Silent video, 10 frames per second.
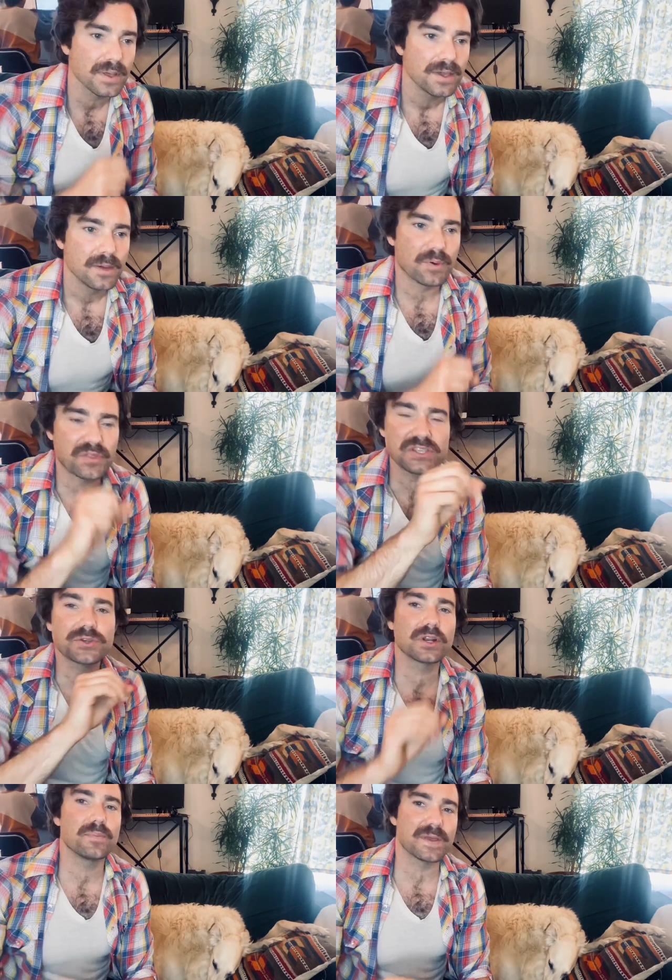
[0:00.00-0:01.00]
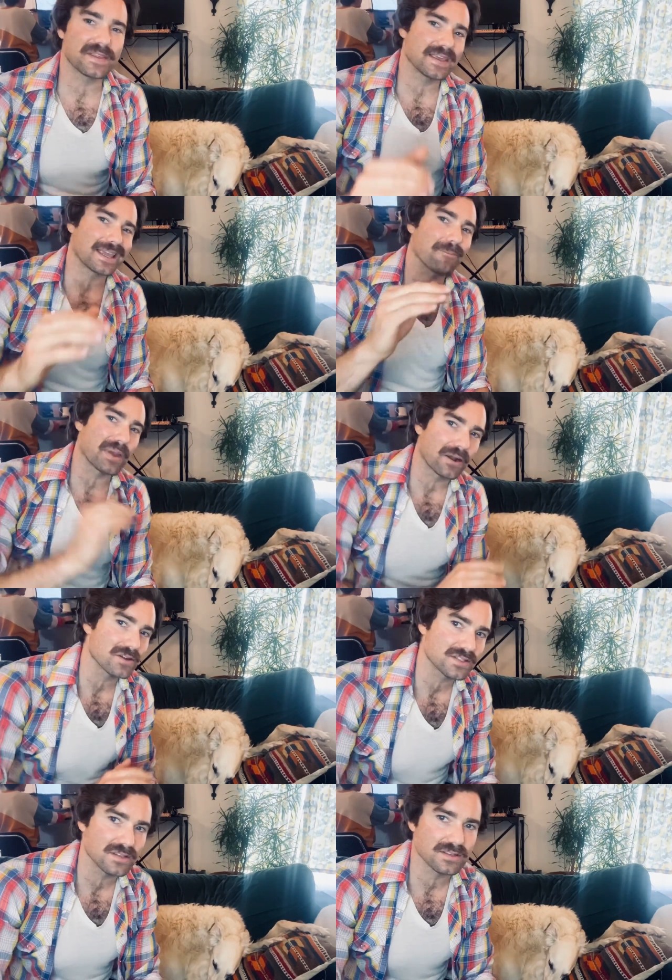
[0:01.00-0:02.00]
But these are going to be the
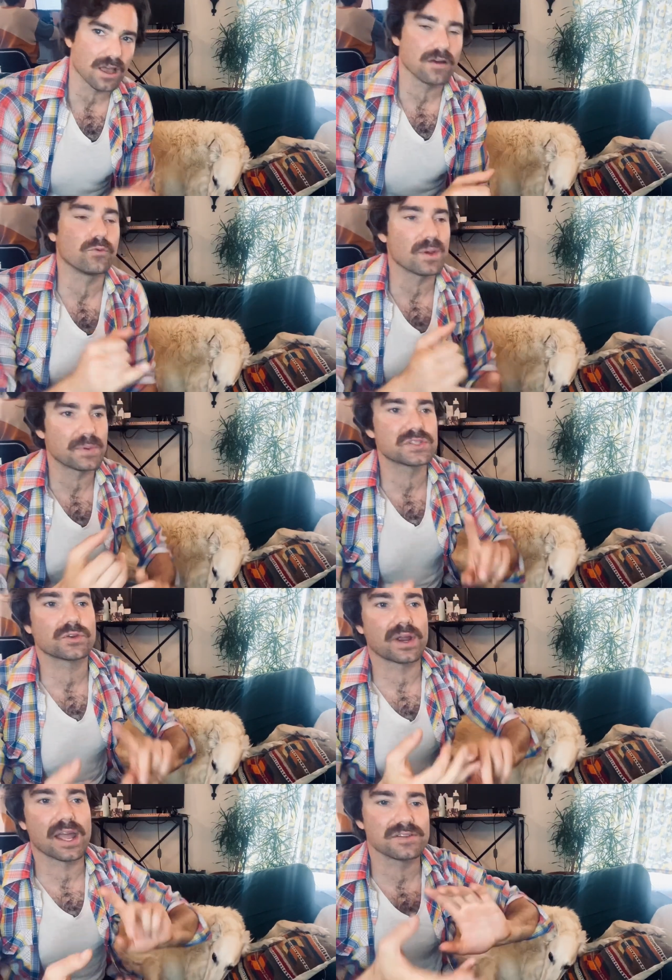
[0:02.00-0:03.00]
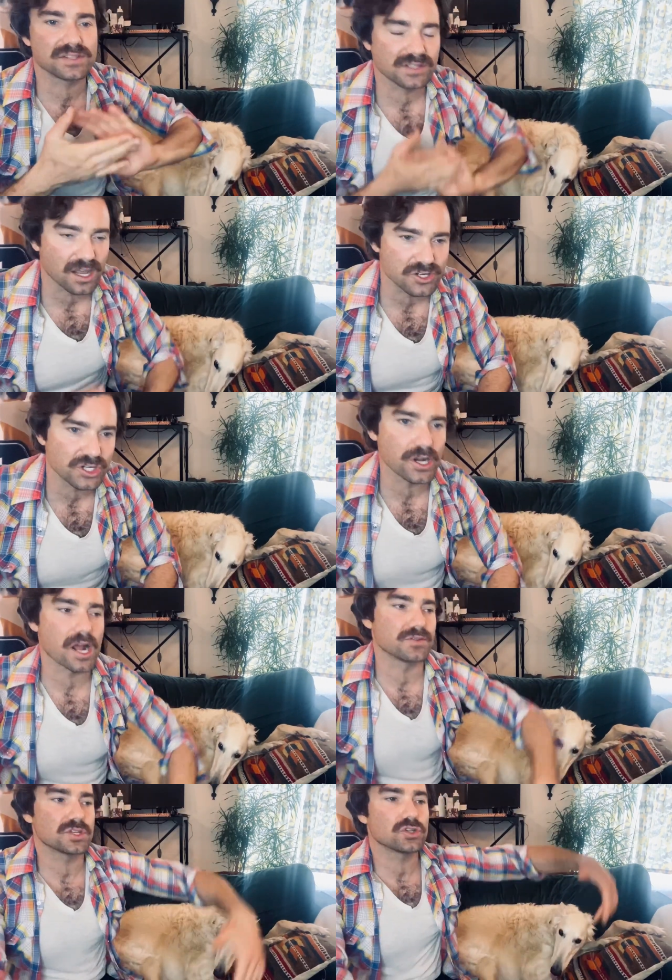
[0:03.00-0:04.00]
comparisons of whippets, greyhounds, and Scottish
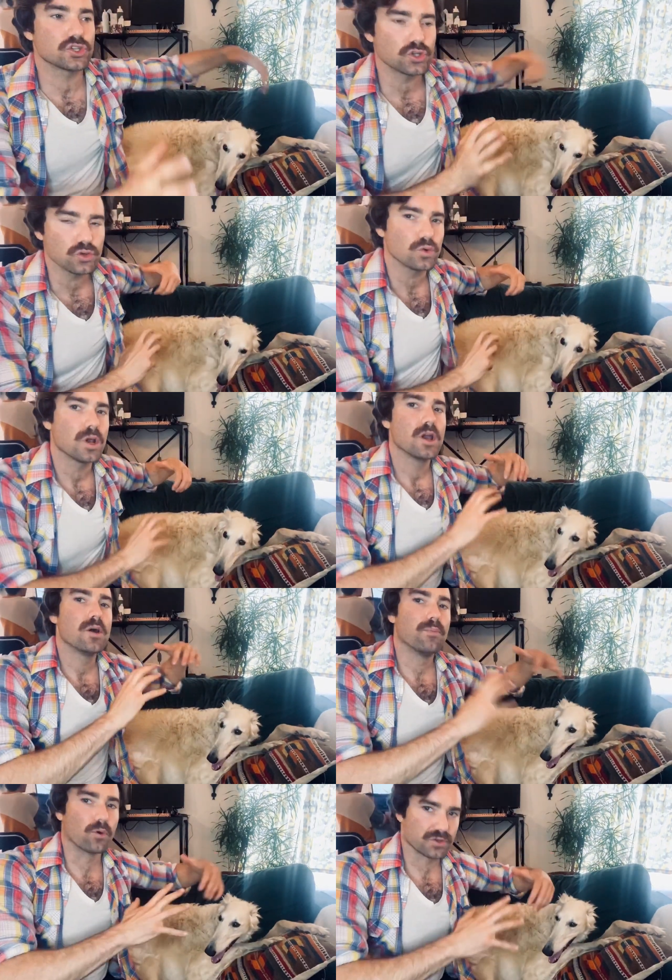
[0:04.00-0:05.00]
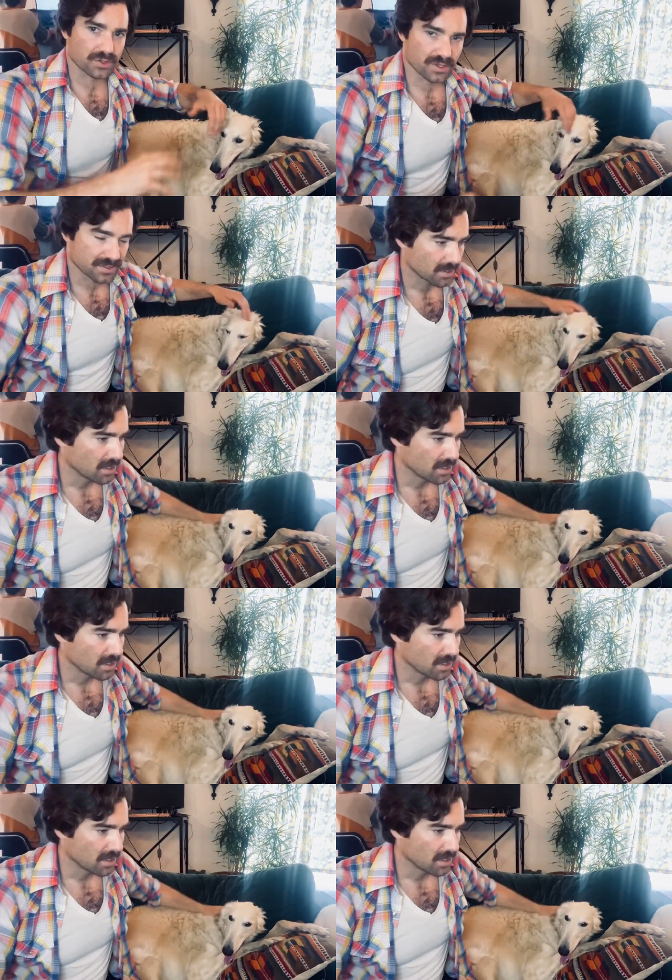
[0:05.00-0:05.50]
deerhounds to borzois.